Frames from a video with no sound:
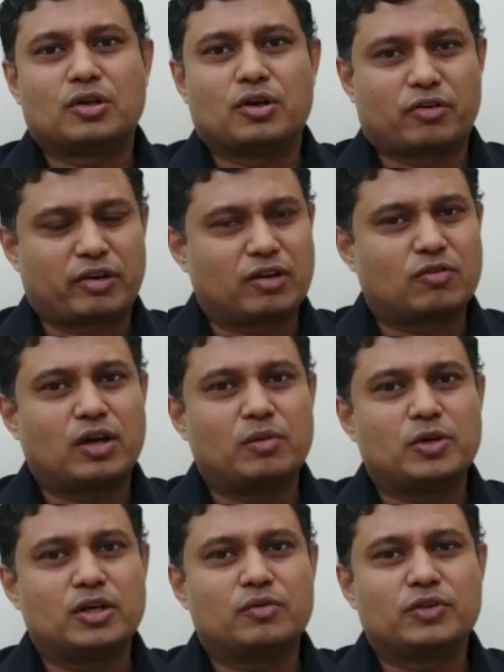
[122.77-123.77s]
a
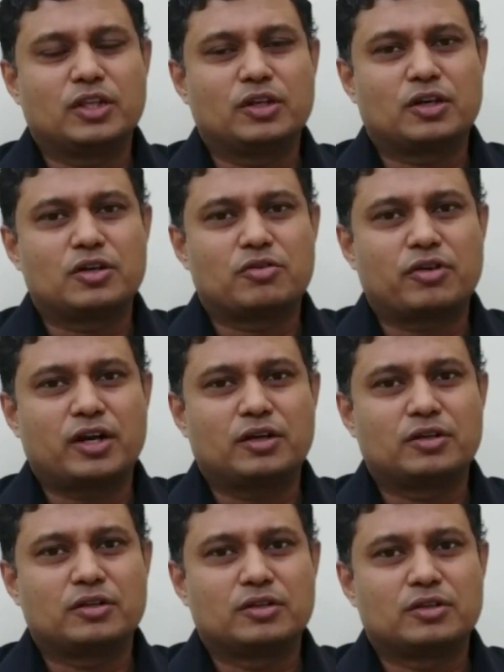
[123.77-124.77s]
requirement within a
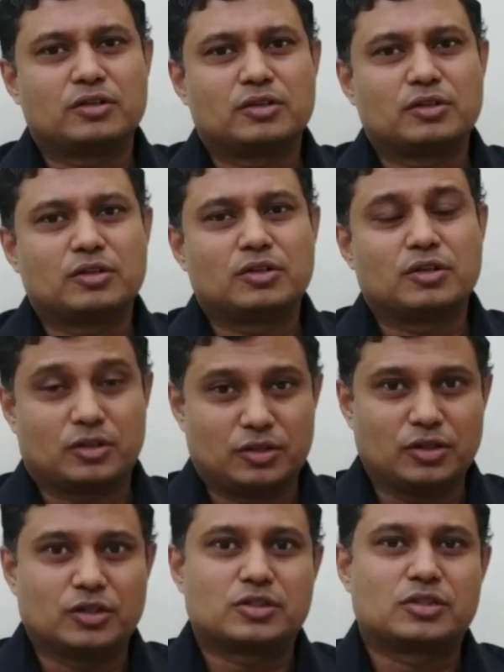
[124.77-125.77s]
contract?
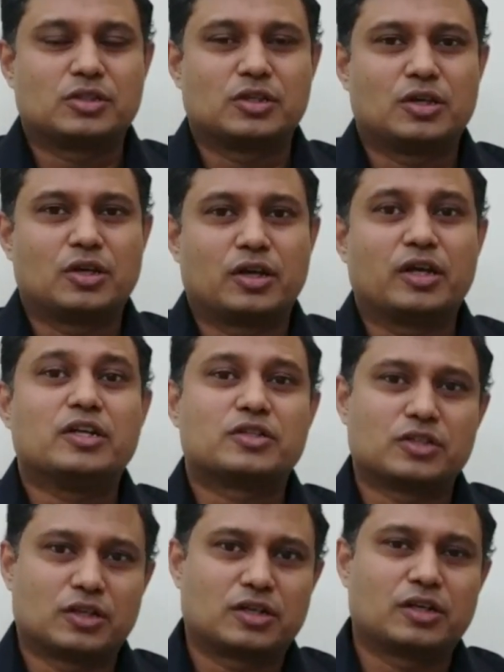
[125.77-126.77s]
Yes, in
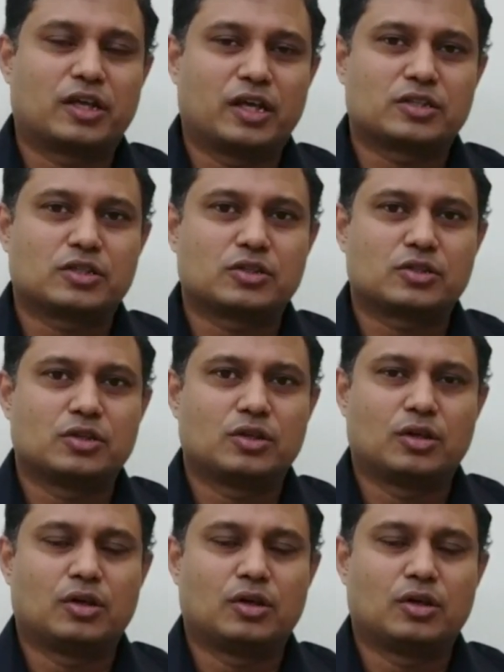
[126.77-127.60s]
certain cases.